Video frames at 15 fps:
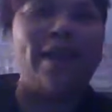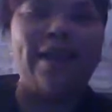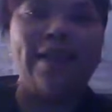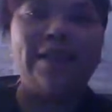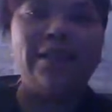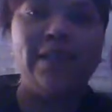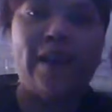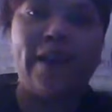Like
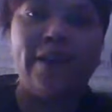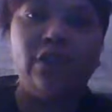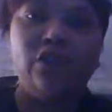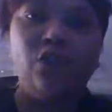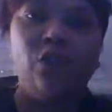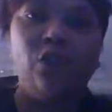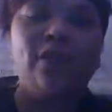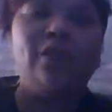I said,
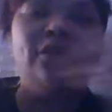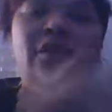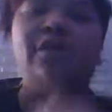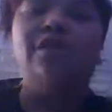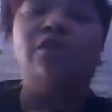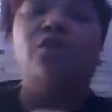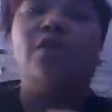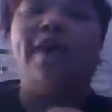intuitively, this
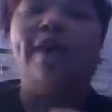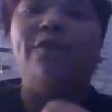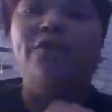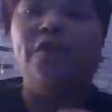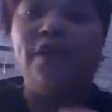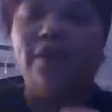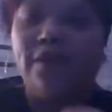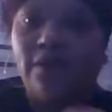is what I
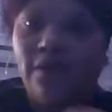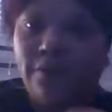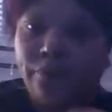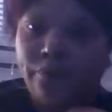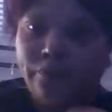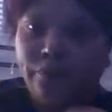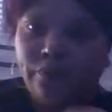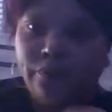feel.
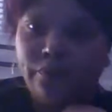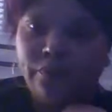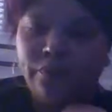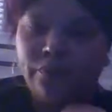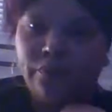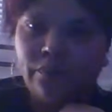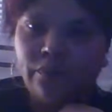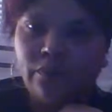
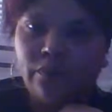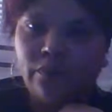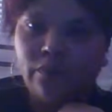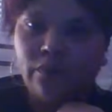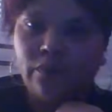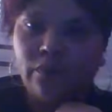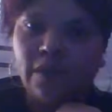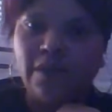
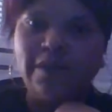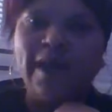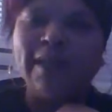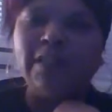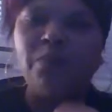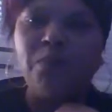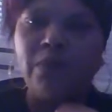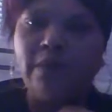That's how
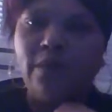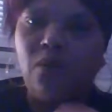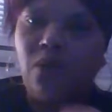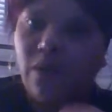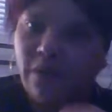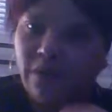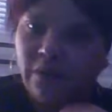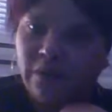spirit
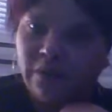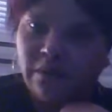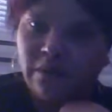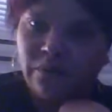works.